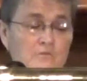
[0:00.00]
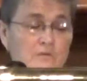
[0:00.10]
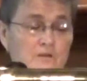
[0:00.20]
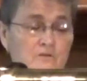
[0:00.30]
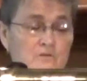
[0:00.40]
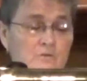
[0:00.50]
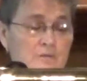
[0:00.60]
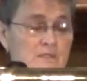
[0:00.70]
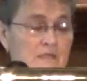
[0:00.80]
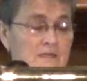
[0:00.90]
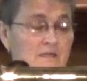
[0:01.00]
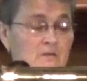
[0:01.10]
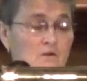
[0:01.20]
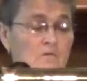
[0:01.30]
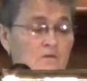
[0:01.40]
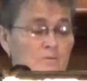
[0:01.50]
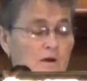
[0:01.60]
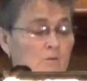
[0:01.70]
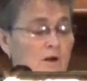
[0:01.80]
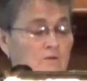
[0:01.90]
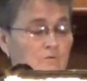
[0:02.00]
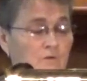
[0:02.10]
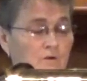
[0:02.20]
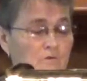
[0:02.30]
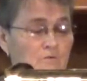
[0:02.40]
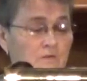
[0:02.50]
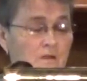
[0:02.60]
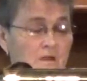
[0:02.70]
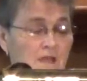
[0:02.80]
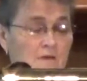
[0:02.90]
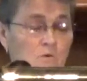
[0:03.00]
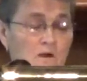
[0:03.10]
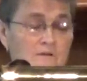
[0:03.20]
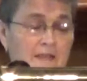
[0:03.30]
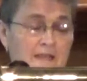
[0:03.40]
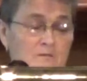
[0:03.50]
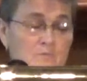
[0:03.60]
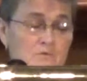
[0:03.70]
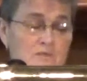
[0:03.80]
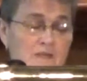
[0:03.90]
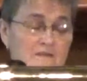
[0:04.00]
vineyard to be taken over by wild growth and wild animals,